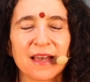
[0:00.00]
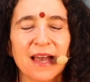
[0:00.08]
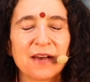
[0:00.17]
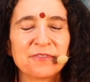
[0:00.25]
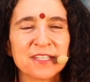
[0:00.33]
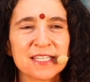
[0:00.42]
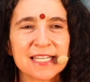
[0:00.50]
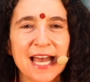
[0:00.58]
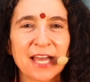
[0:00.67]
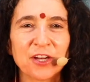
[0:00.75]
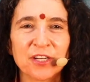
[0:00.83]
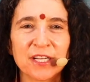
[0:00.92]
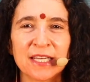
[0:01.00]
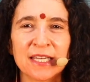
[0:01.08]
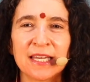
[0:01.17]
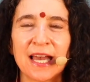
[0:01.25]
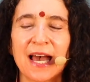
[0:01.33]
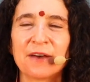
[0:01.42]
have
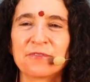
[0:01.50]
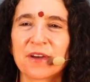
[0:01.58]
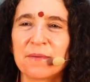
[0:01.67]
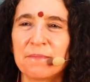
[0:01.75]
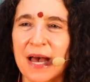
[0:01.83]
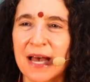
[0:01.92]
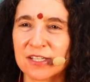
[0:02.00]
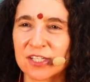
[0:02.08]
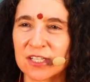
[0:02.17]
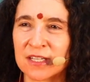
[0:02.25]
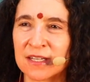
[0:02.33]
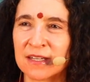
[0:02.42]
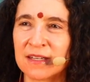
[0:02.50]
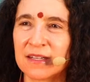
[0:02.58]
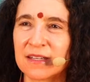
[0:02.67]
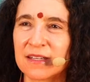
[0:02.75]
integrity, have compassion,